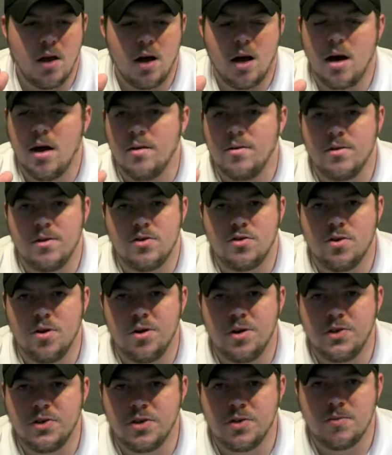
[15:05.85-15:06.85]
Uh, the
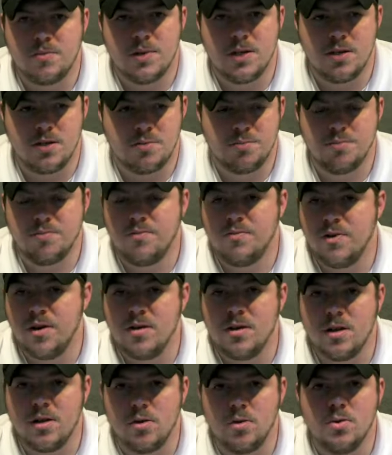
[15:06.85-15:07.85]
draw is, is
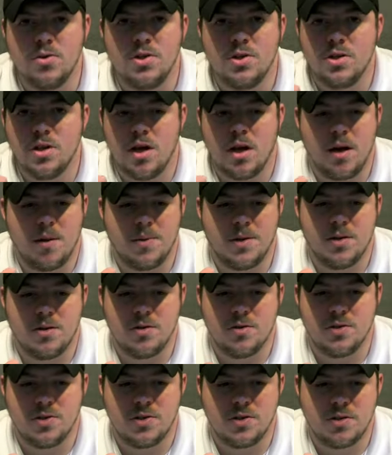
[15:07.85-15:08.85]
fairly loose. I mean,
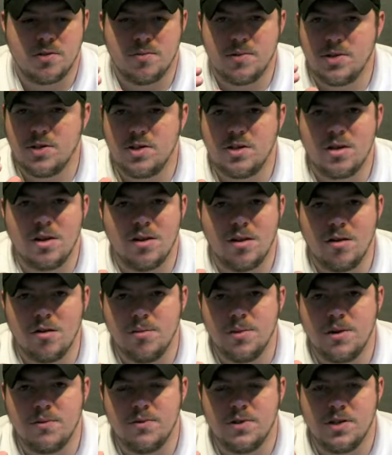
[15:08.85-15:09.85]
there's just a little
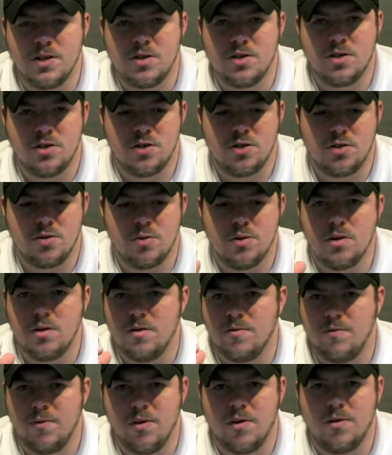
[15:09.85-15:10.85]
bit of resistance to it,
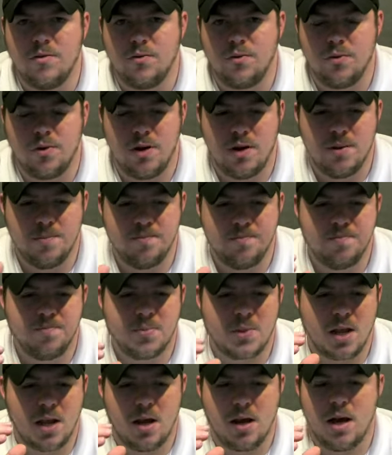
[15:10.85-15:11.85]
very free.
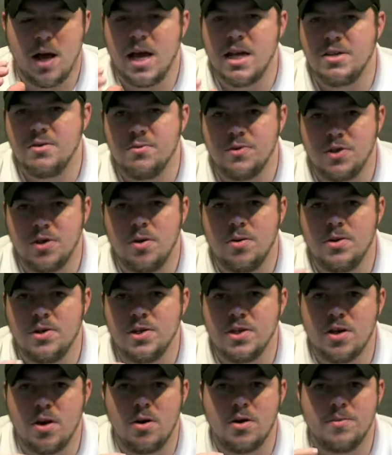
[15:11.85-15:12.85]
Uh, as a result, the
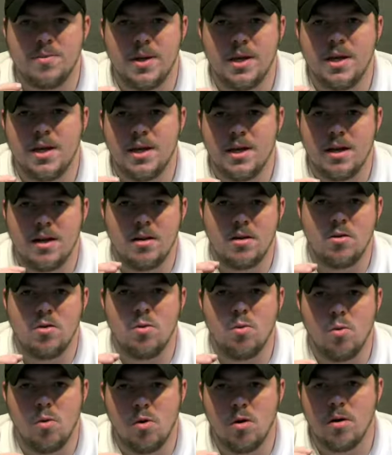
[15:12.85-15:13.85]
cigar is beginning to get a
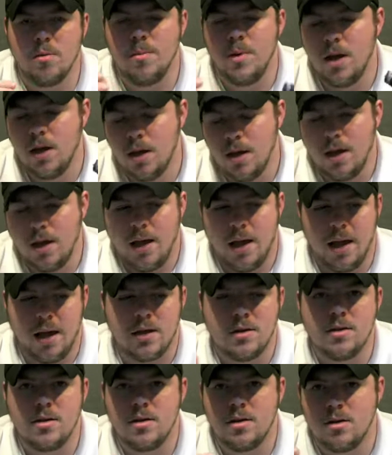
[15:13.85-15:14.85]
little warm,
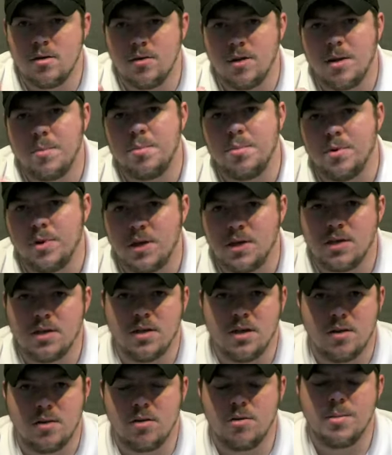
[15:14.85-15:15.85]
and you know that brings
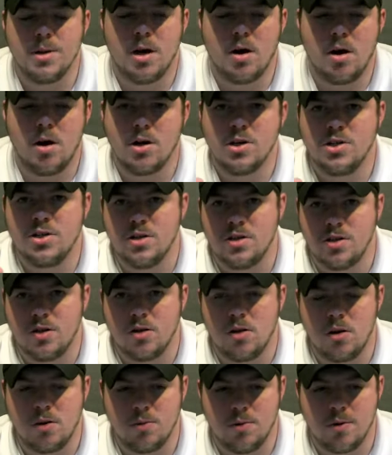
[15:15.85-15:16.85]
a little bit of harshness
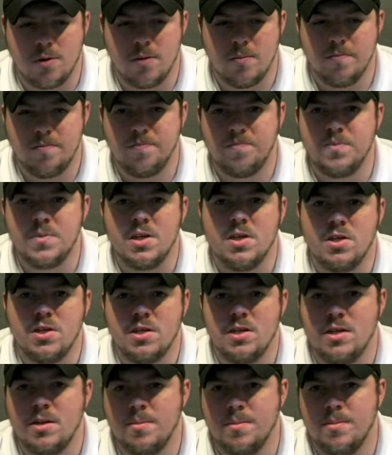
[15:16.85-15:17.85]
along with it. You just
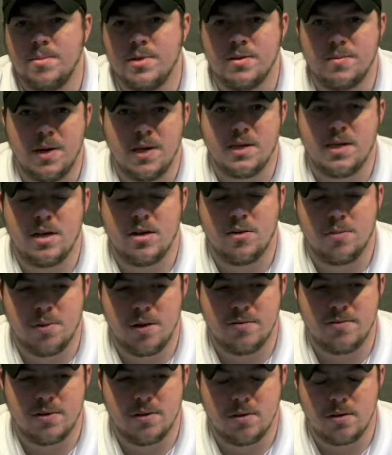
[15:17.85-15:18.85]
need to space out your
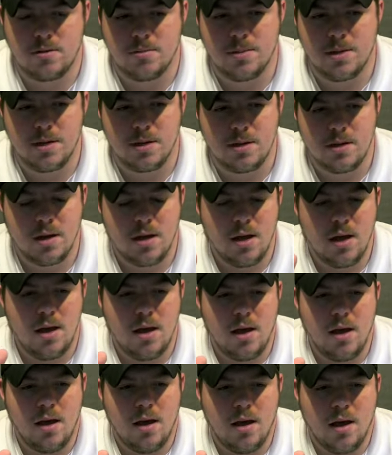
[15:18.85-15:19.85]
puffs a little bit.
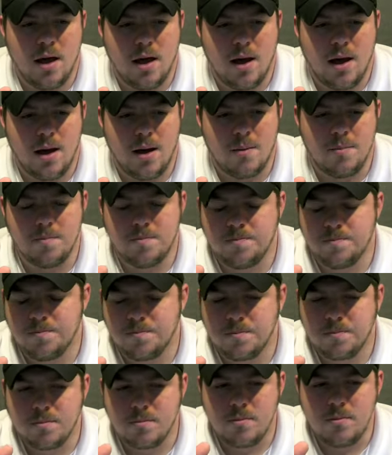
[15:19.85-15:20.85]
Uh,
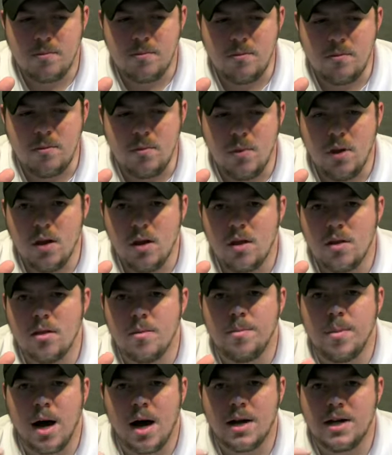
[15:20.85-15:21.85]
the
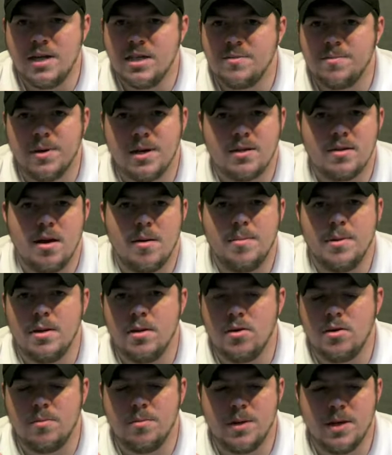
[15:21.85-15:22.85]
body is picked up a
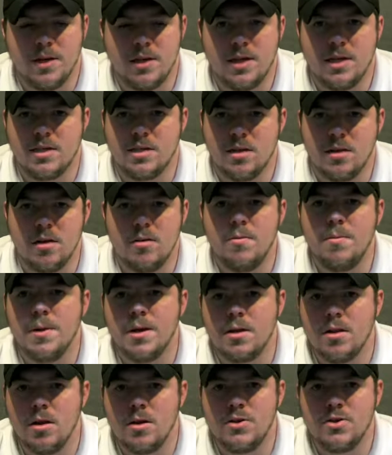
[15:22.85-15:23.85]
little bit. It's a little
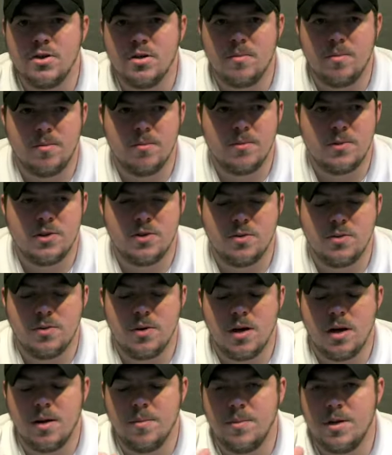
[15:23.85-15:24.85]
bit closer to,
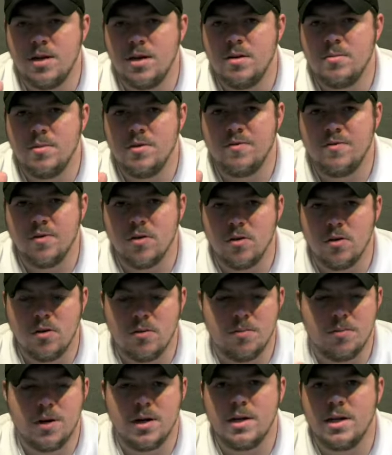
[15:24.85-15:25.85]
to uh, medium to full,
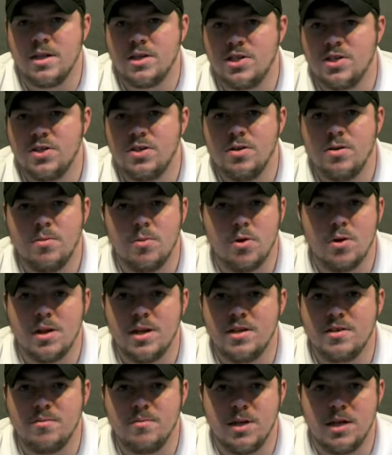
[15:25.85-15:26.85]
but it's still more or
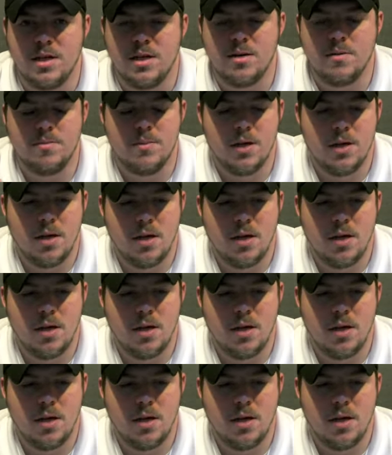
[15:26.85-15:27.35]
less medium.